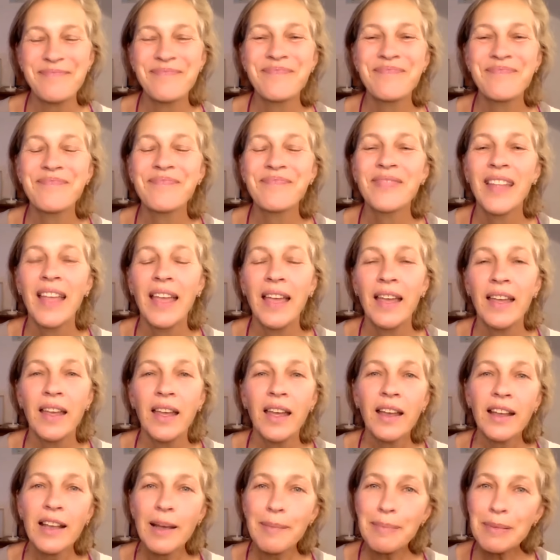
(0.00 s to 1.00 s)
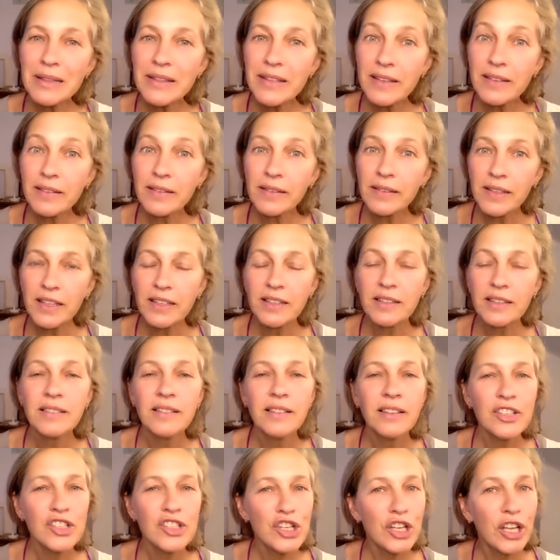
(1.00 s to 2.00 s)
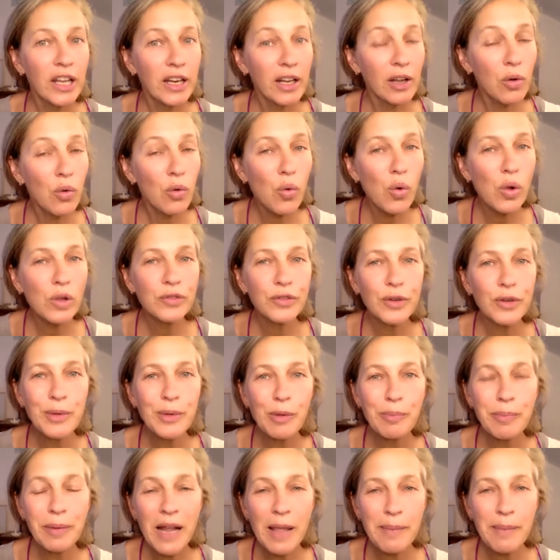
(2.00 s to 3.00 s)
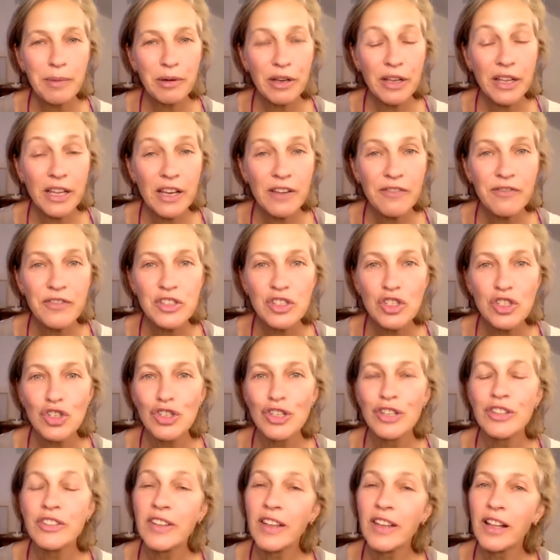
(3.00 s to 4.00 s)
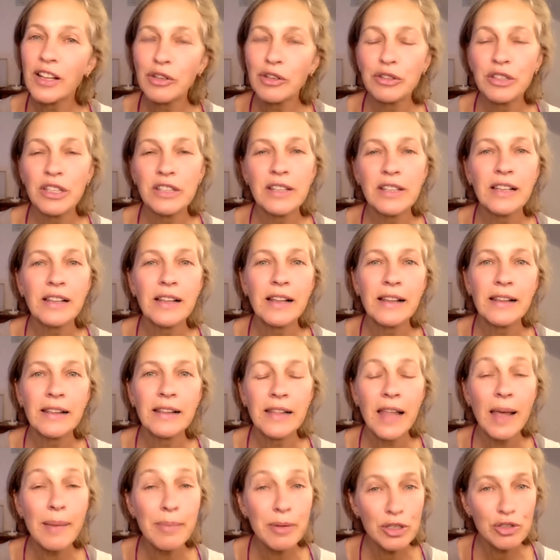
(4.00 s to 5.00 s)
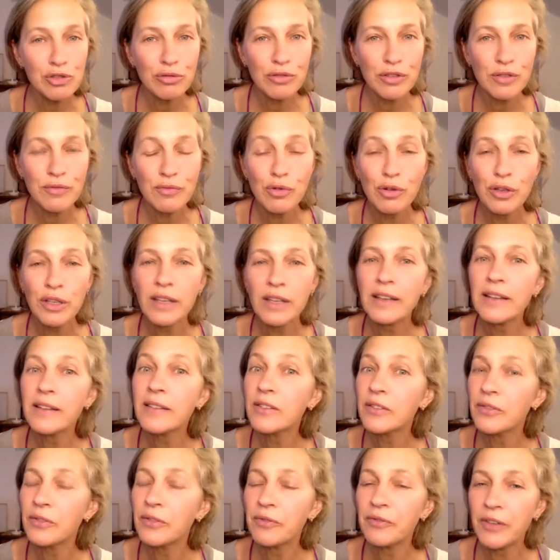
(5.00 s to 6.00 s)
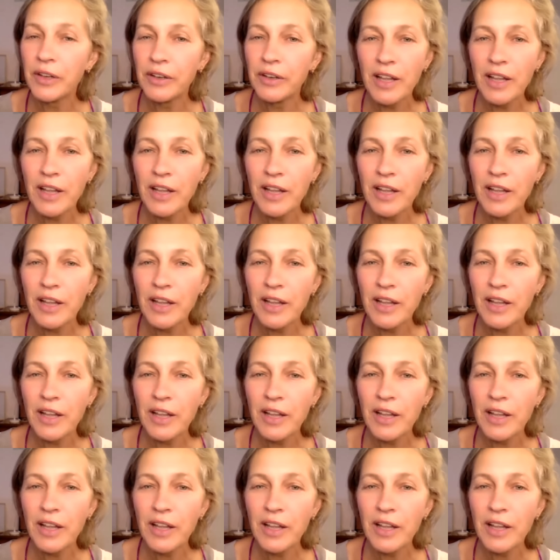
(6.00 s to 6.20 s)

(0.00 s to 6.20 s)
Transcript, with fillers: A couple days later, she get a call from her primary care physician tell her that laboratory work is